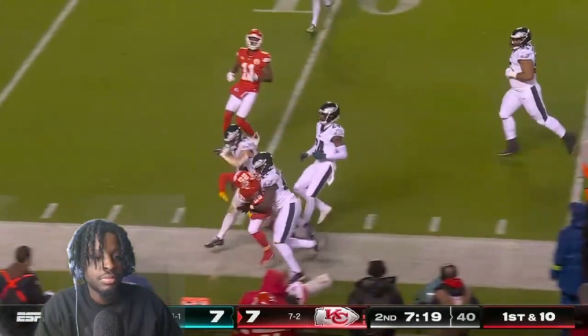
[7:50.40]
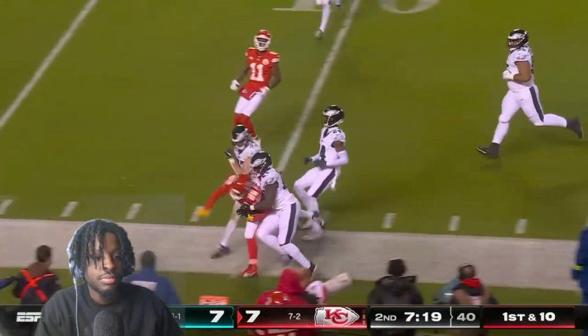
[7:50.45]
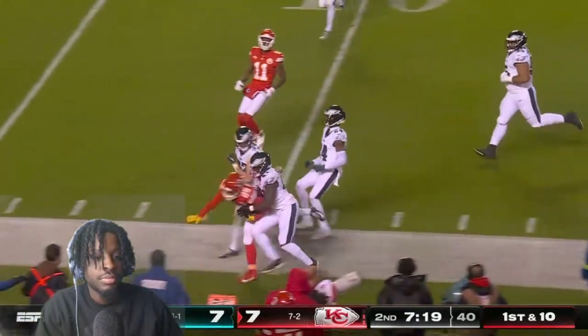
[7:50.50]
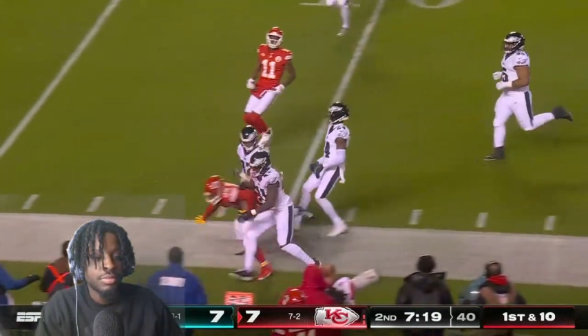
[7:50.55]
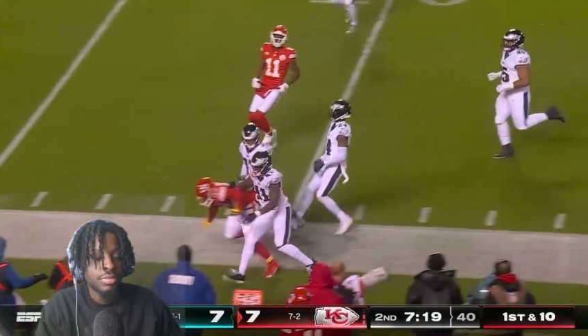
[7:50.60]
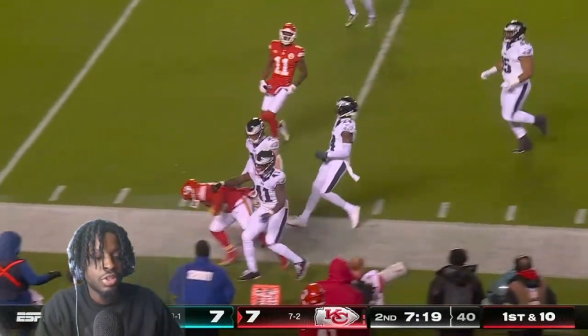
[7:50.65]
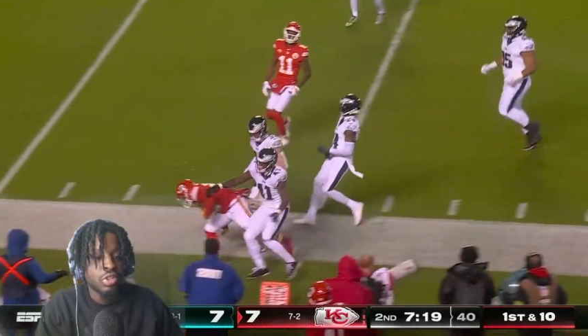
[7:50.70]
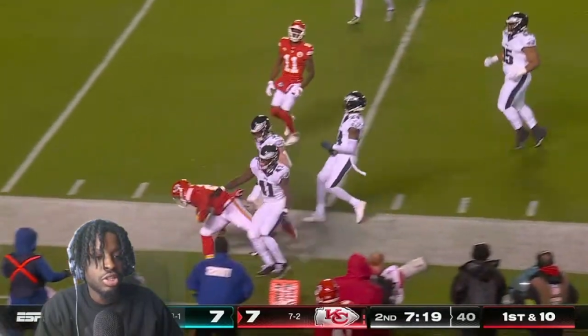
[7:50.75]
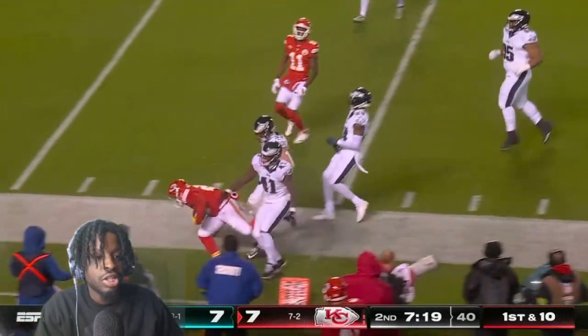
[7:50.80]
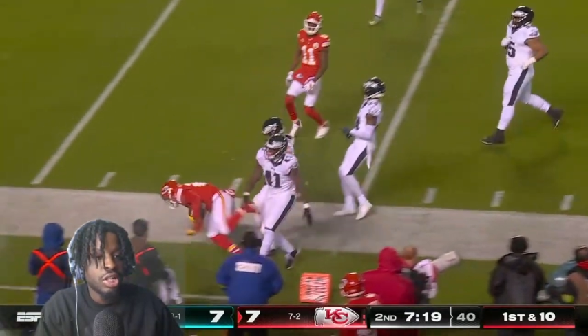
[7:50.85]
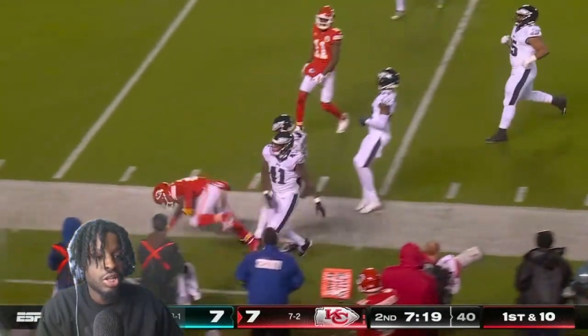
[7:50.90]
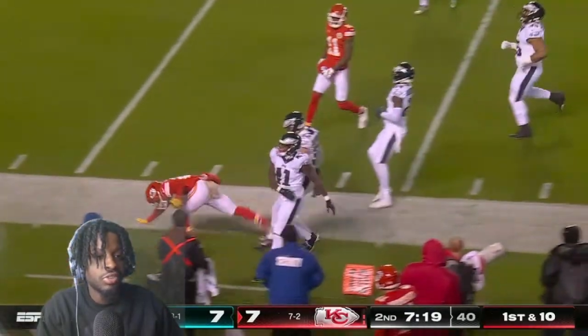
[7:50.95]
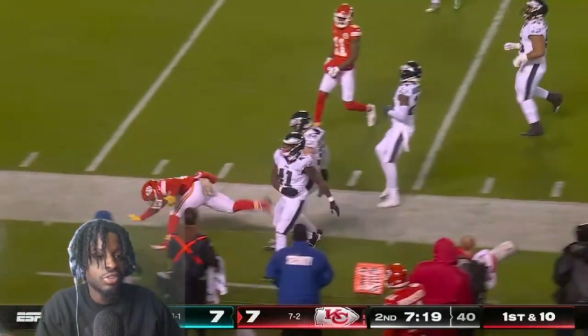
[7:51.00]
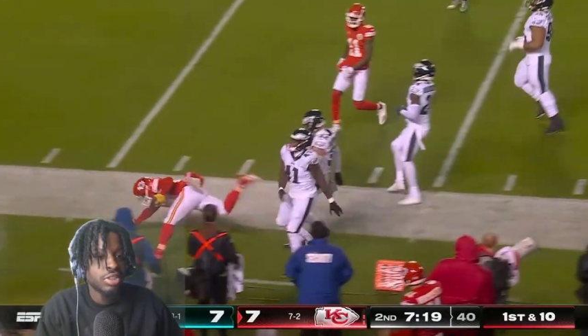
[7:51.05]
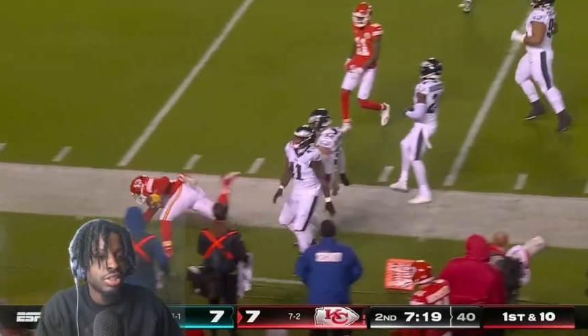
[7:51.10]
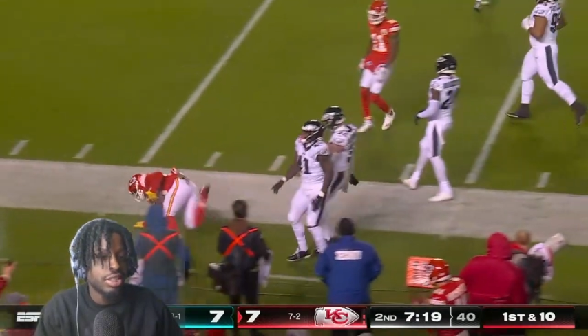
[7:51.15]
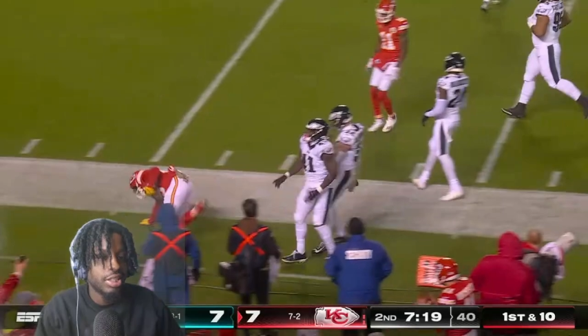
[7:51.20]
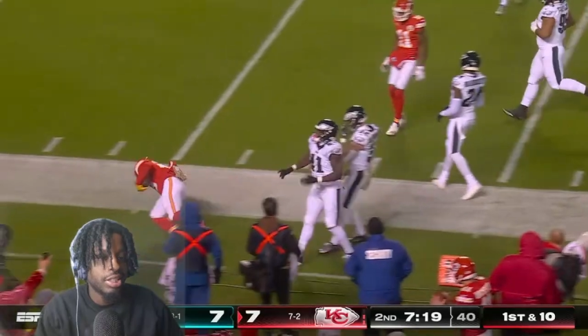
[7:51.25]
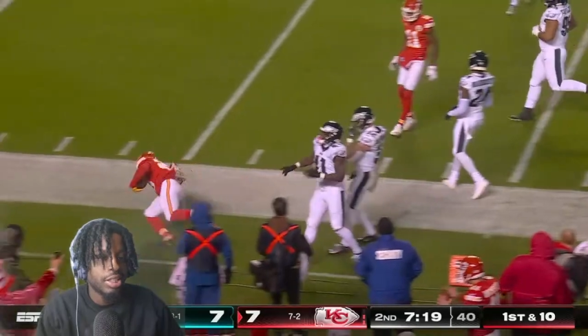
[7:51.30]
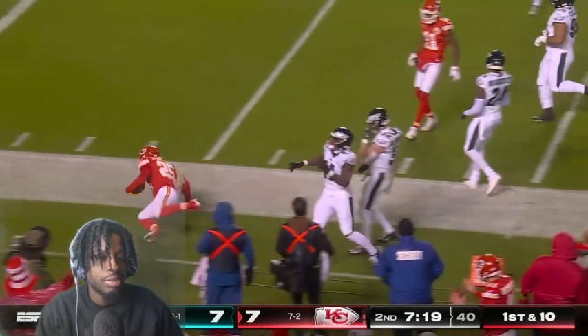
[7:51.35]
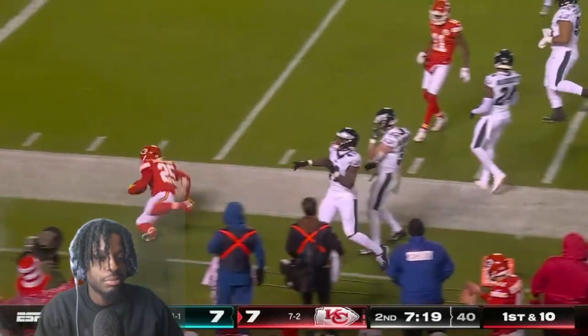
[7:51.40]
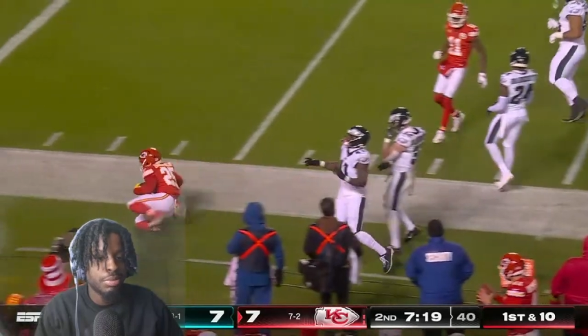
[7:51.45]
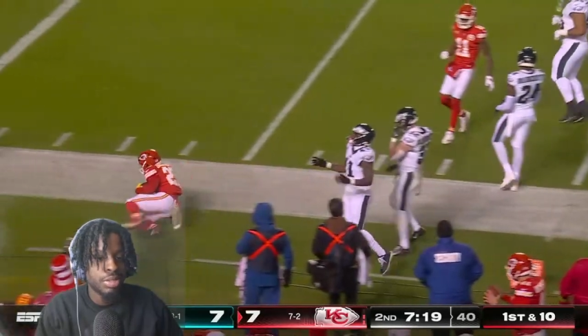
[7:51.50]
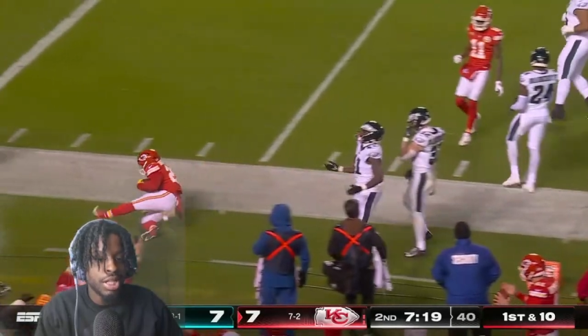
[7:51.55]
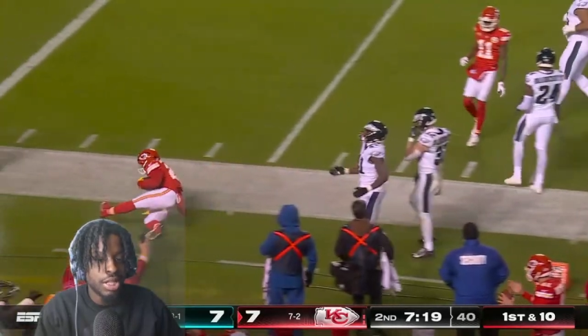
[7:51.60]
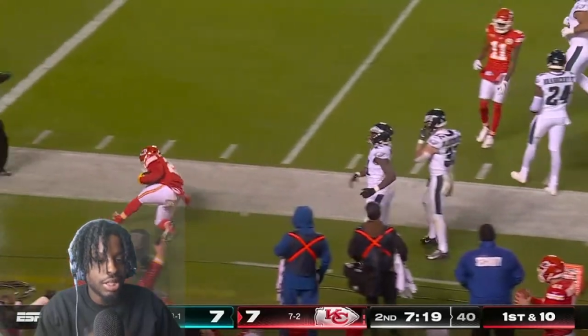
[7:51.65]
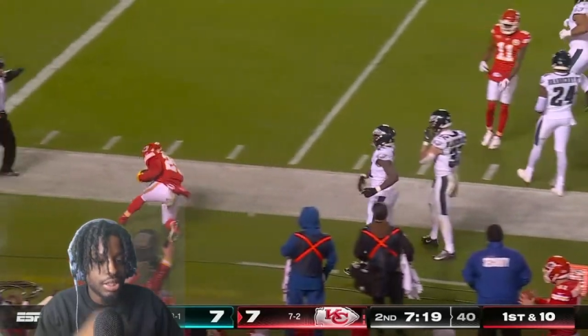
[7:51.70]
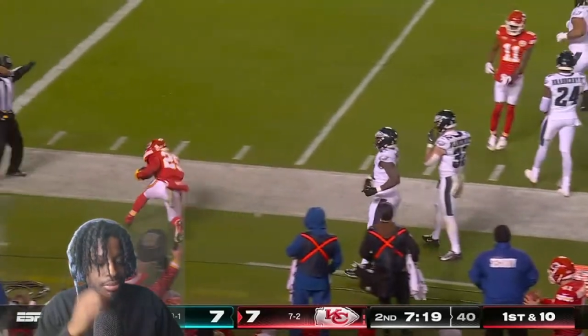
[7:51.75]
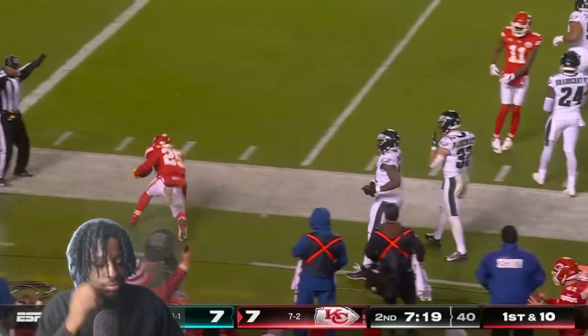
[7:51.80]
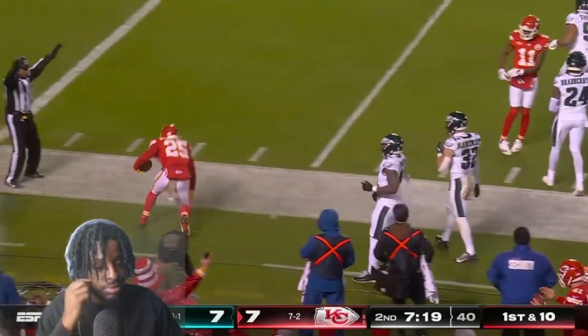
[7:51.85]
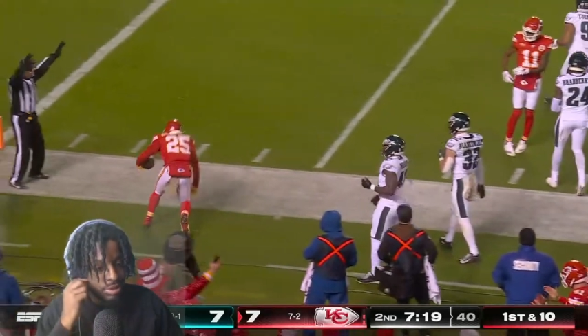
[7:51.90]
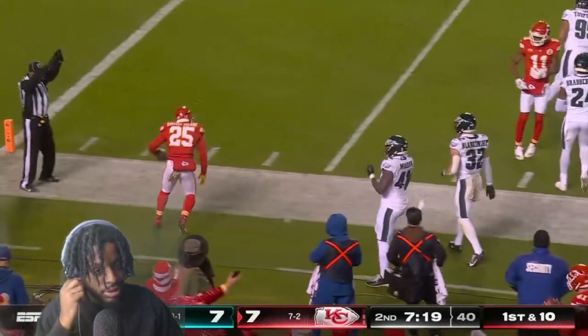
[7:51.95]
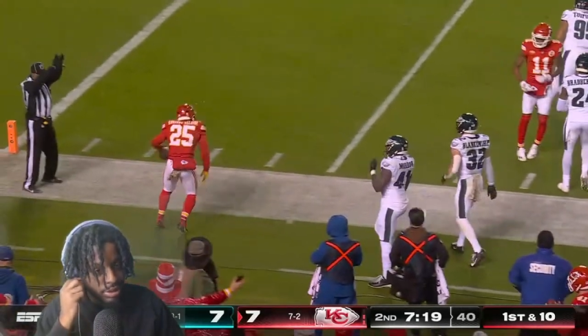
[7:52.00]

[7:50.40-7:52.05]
I'm gonna lie, I'm looking at that blocking, bro.